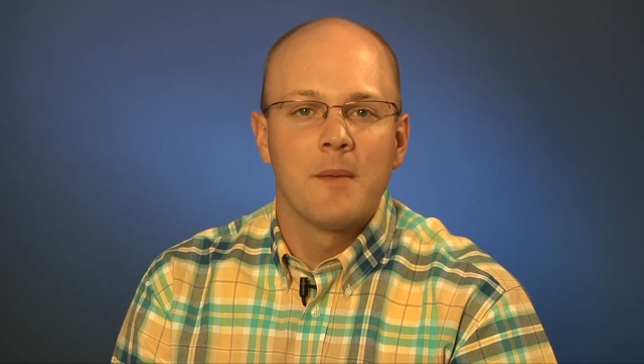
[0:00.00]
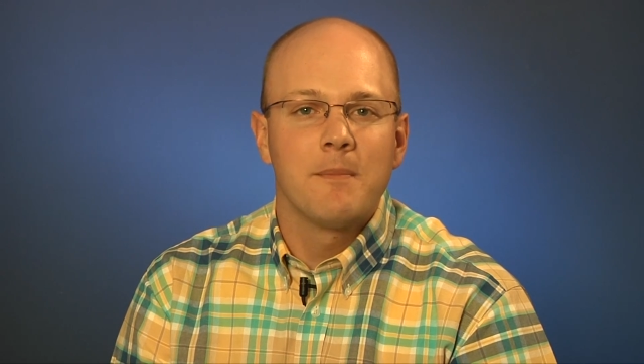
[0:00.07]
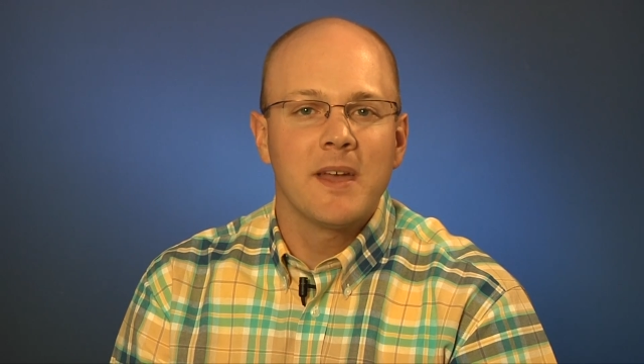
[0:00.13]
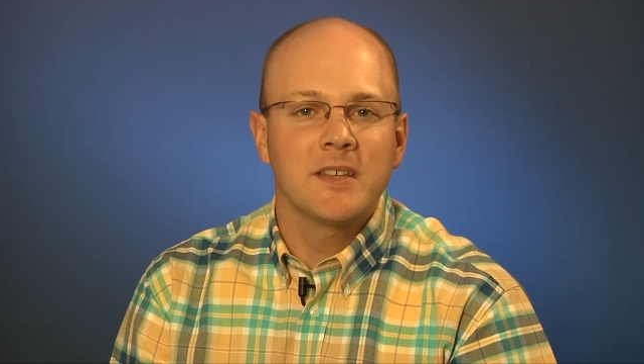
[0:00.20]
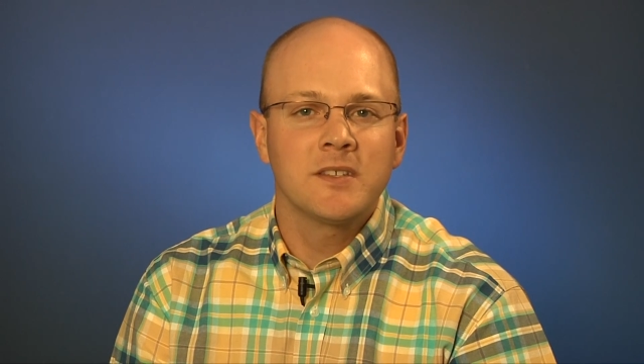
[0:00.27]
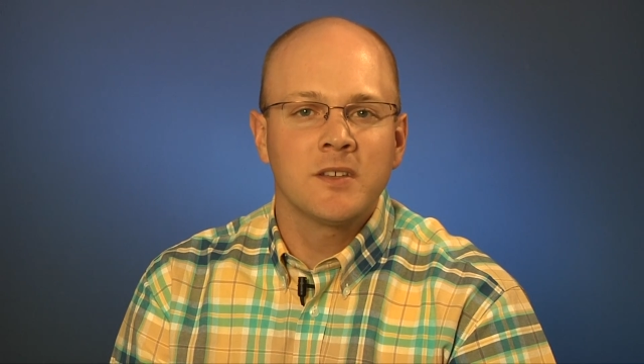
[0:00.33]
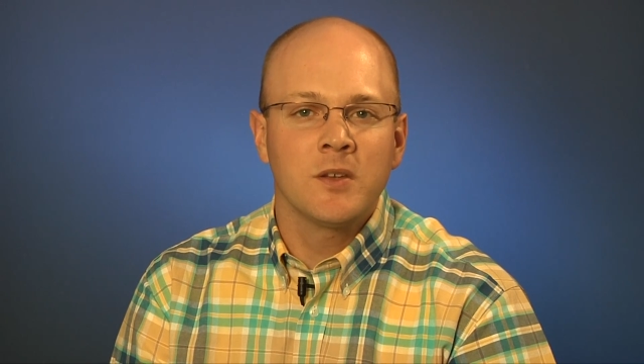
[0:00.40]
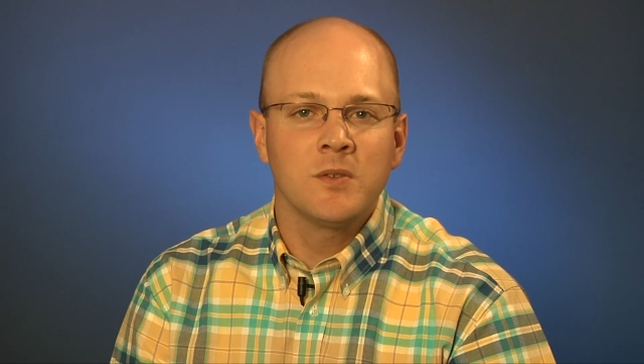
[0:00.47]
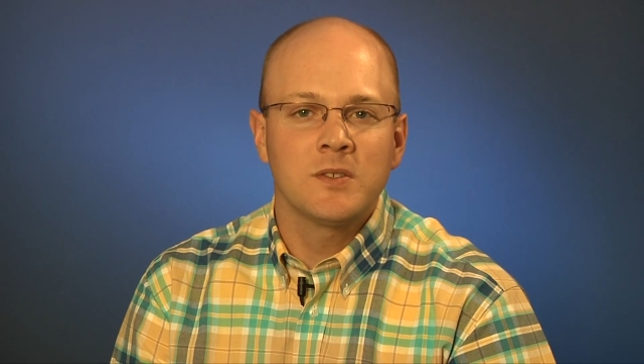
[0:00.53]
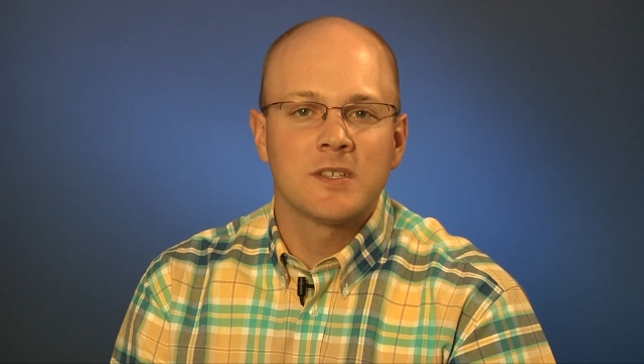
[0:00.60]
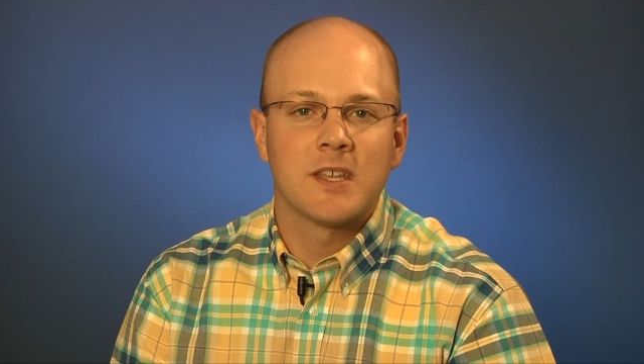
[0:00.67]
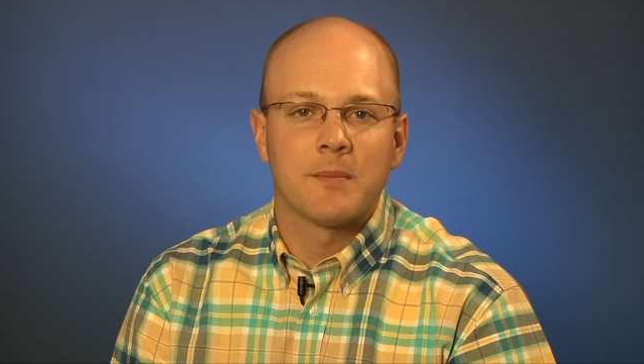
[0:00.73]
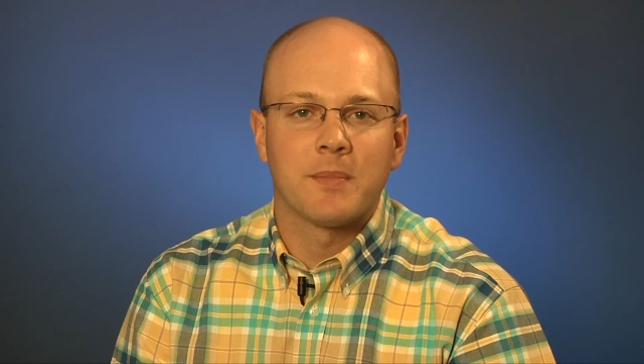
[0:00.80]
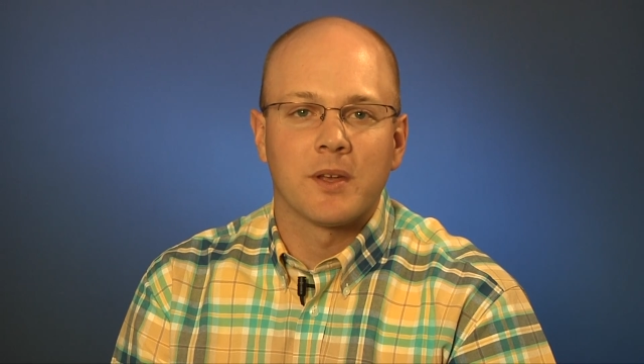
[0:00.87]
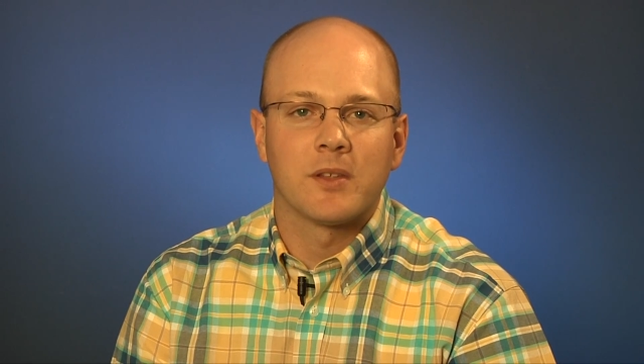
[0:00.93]
Mexico is
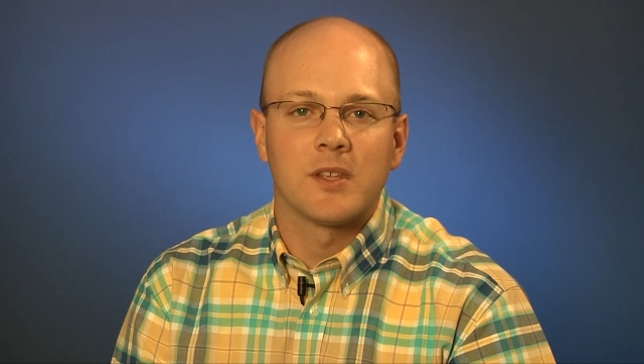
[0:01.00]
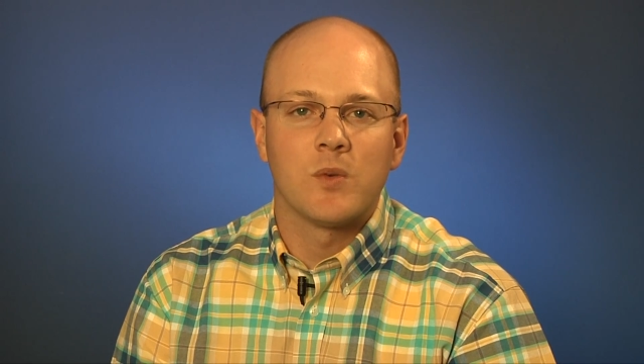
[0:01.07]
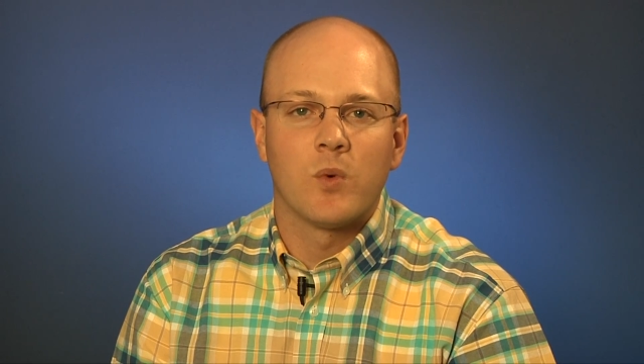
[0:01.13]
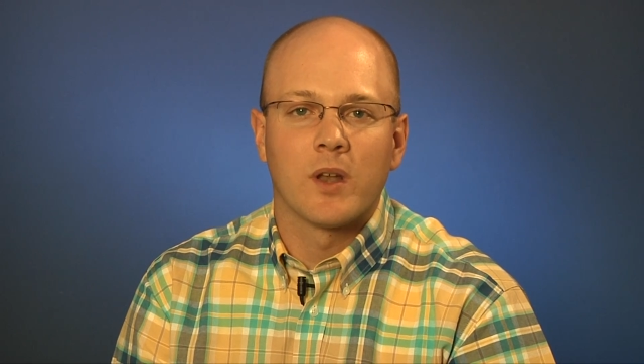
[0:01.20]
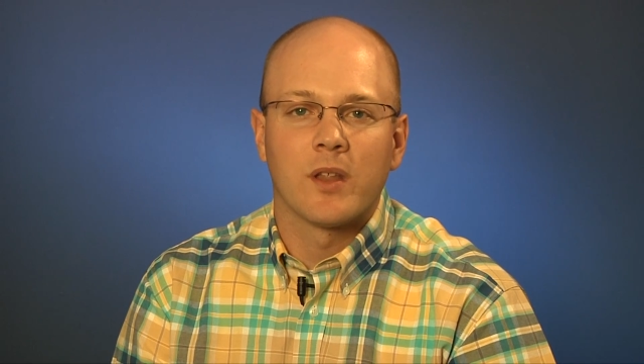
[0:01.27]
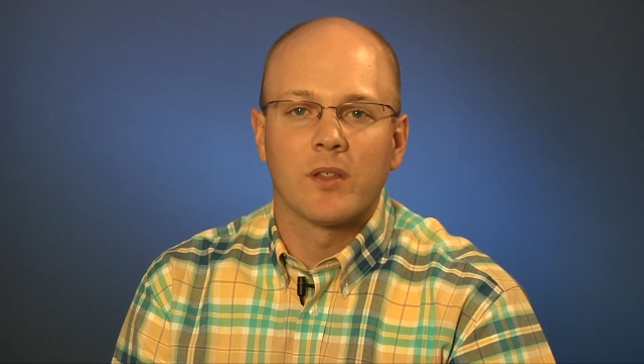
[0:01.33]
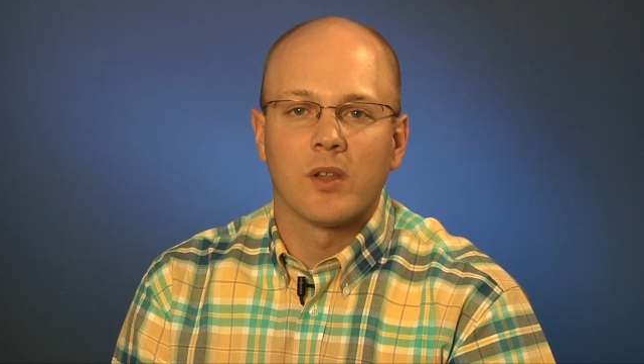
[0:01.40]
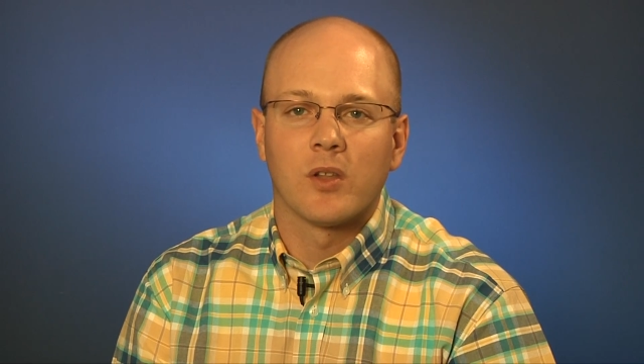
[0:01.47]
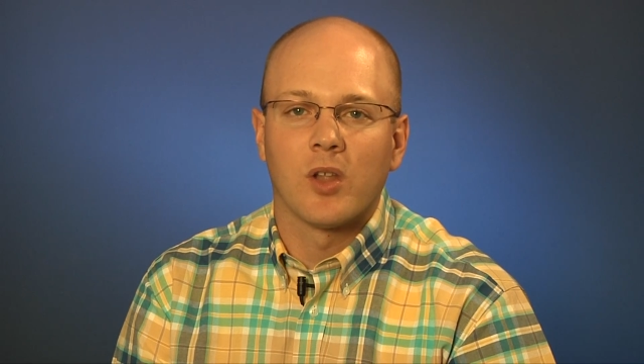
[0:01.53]
typically one of the